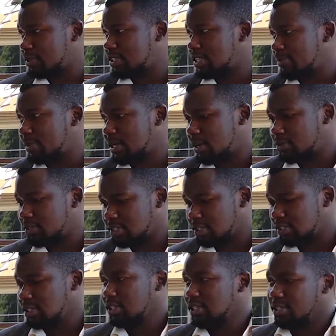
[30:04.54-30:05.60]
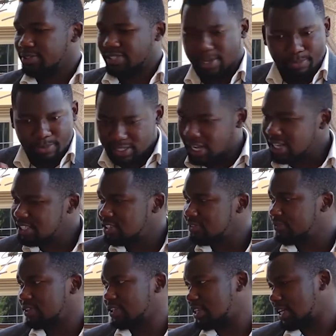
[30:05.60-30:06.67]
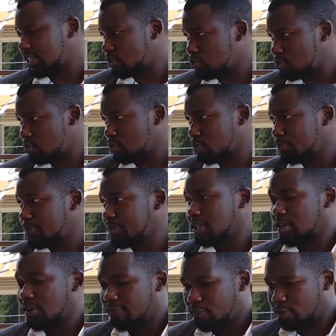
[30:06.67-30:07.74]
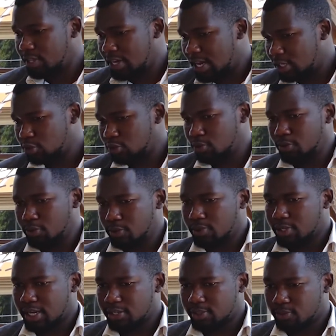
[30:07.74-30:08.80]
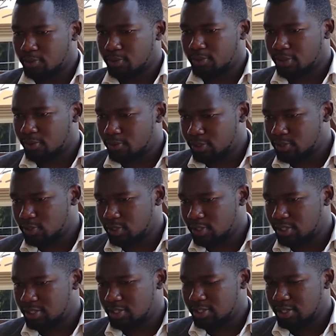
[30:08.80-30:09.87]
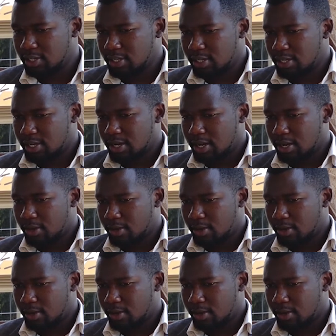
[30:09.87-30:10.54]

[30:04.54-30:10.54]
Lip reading: the people from the sub-county. Substantively, that's true. For the National Youth Council, the question is